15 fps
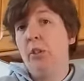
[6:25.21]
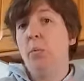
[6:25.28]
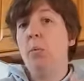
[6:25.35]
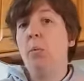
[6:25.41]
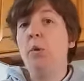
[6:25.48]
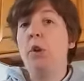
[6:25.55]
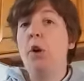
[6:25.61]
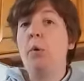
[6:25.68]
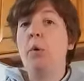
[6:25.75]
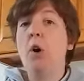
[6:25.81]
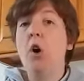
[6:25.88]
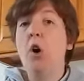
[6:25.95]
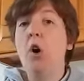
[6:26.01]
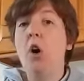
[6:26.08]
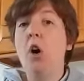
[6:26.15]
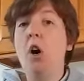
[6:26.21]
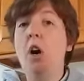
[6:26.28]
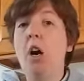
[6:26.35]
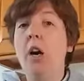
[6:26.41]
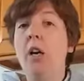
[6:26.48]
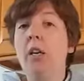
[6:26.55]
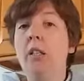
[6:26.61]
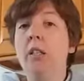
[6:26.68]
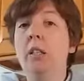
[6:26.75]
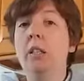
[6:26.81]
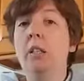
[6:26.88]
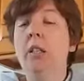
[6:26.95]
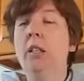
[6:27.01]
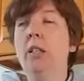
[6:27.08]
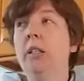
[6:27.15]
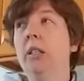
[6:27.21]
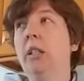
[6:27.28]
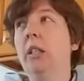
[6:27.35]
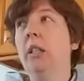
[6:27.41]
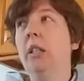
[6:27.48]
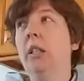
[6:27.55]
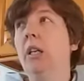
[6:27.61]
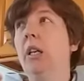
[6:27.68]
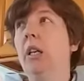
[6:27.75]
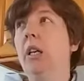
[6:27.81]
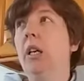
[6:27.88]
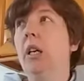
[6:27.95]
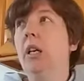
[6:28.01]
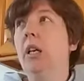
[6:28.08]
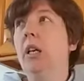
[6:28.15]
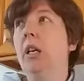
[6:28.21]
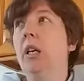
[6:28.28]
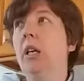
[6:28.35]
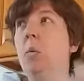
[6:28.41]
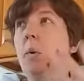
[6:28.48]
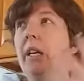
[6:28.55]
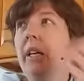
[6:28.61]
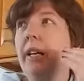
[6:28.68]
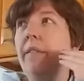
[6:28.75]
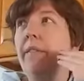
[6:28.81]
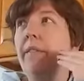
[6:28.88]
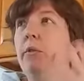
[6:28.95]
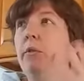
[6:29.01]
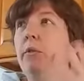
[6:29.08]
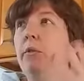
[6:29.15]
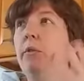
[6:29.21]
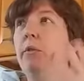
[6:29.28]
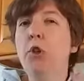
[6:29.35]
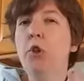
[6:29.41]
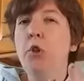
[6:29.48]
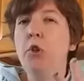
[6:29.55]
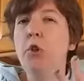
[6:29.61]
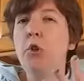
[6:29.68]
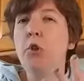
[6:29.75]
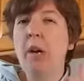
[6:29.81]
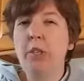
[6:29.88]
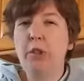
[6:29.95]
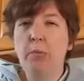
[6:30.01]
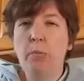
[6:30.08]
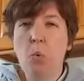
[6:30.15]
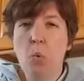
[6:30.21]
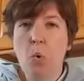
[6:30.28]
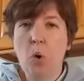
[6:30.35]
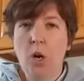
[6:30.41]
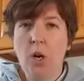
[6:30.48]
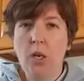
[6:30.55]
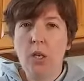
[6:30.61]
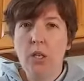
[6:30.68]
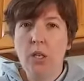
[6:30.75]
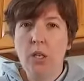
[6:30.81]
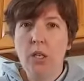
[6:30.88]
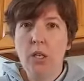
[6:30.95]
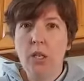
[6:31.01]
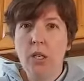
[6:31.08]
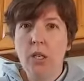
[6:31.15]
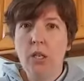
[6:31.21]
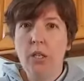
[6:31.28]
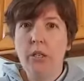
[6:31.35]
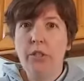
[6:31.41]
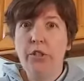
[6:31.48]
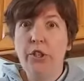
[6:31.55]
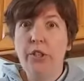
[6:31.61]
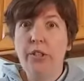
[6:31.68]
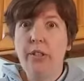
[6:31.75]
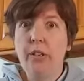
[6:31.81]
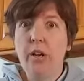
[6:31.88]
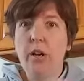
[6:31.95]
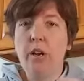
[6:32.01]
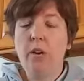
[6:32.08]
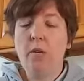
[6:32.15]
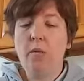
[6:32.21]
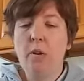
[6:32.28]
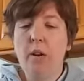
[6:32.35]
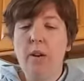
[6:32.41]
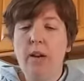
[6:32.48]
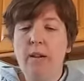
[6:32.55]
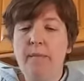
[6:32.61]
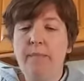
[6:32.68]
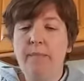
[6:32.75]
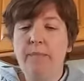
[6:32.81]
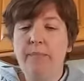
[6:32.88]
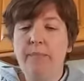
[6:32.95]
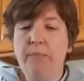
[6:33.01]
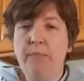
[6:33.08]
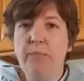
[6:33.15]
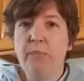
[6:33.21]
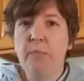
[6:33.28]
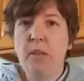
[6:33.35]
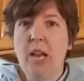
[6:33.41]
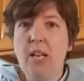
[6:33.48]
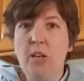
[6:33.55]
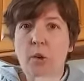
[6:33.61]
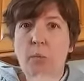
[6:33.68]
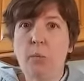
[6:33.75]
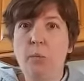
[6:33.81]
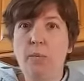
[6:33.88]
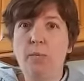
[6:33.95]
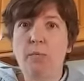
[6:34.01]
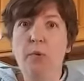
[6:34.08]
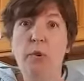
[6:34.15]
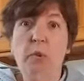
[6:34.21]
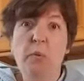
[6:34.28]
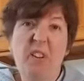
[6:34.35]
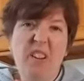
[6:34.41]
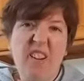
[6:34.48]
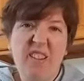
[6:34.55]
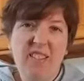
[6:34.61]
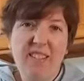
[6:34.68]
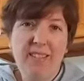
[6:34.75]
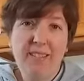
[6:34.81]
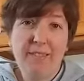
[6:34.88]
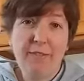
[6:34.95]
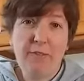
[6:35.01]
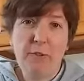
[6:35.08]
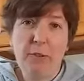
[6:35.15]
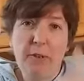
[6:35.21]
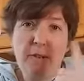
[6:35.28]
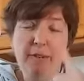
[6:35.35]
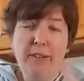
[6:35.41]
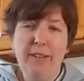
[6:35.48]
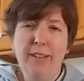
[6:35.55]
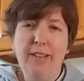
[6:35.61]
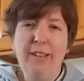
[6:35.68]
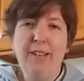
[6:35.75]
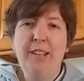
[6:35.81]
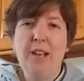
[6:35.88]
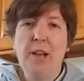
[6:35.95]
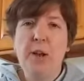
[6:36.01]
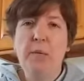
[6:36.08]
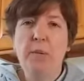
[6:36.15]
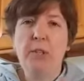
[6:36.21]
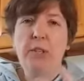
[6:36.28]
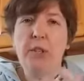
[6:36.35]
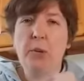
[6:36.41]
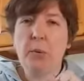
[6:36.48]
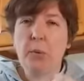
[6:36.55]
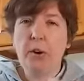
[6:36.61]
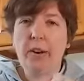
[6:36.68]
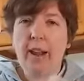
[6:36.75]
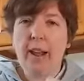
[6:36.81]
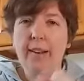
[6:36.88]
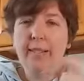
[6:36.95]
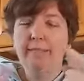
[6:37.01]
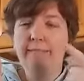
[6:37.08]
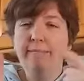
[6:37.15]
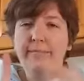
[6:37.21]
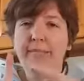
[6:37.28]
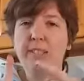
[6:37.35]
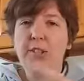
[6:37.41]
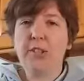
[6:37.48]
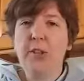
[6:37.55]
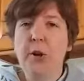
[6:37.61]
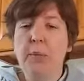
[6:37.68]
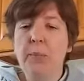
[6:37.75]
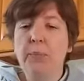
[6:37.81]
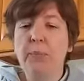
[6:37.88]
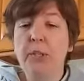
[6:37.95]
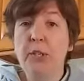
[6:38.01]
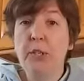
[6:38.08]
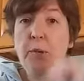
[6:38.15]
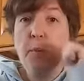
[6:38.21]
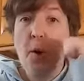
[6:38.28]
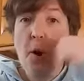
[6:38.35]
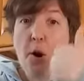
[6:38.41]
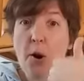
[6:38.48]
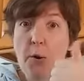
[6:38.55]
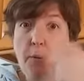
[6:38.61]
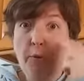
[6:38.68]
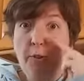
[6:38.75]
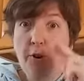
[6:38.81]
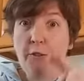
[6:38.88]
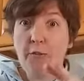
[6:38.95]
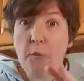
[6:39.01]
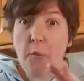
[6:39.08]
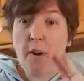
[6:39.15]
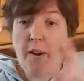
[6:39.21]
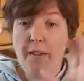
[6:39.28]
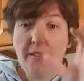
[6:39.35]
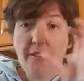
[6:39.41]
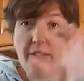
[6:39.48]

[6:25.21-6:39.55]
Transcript: We'll know car. I don't want to give you too much more just so I don't ruin it for you. I want you to work at it. So tomorrow, look for